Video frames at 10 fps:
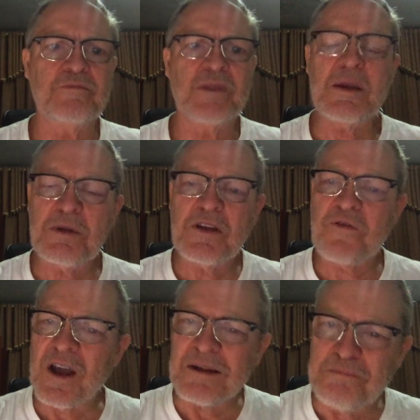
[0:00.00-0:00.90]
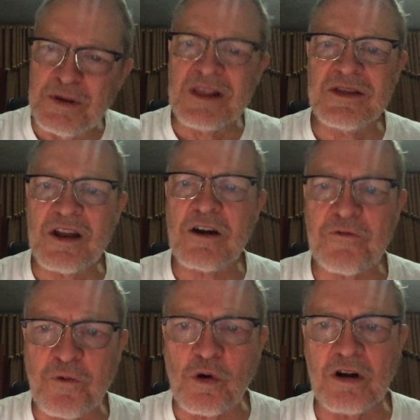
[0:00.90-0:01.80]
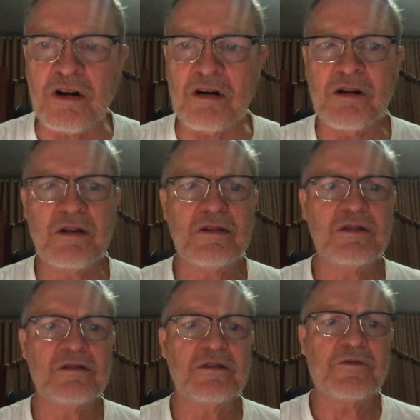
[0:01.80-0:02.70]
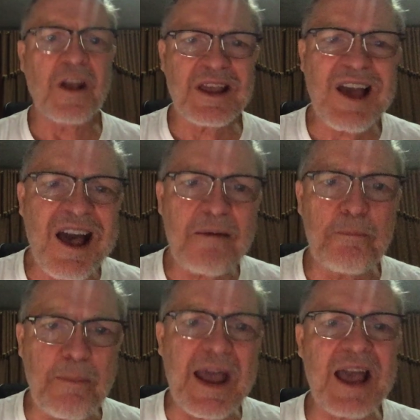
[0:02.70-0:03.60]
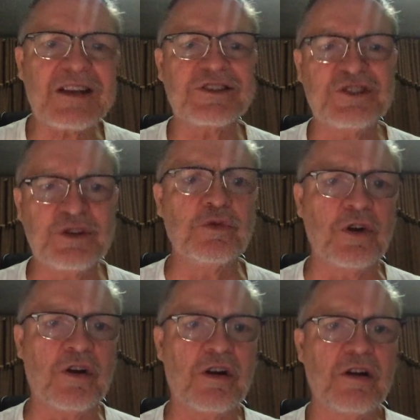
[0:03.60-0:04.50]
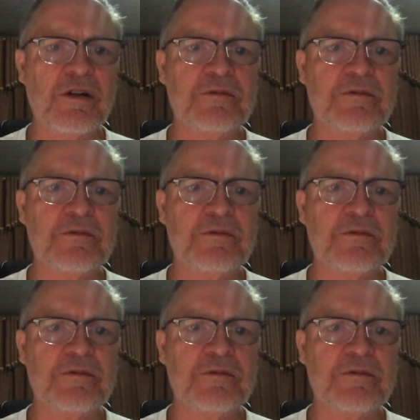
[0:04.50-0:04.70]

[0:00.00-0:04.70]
Maybe if I'd been there for her, if I got back sooner.